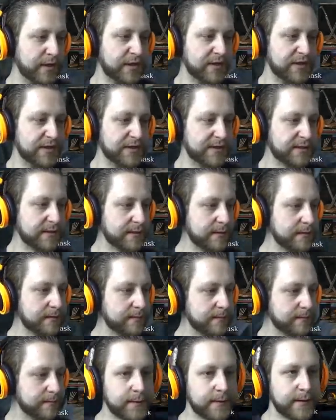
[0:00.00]
bitches.
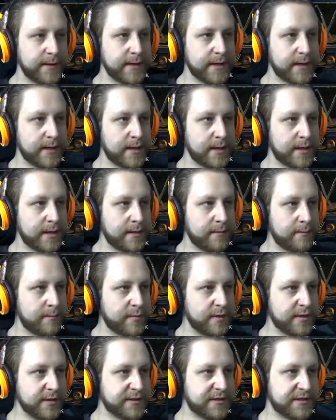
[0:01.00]

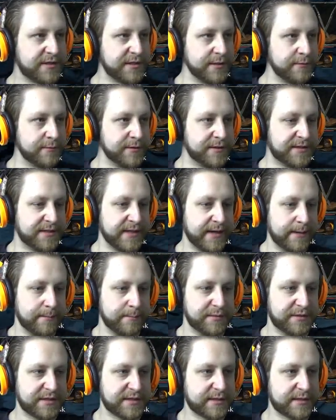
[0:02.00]
Number two
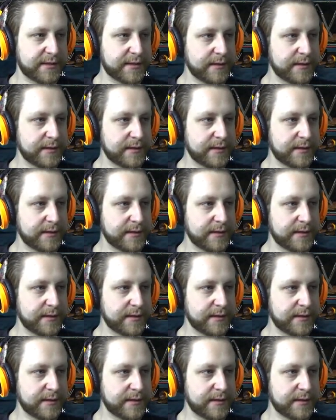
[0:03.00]
attempt.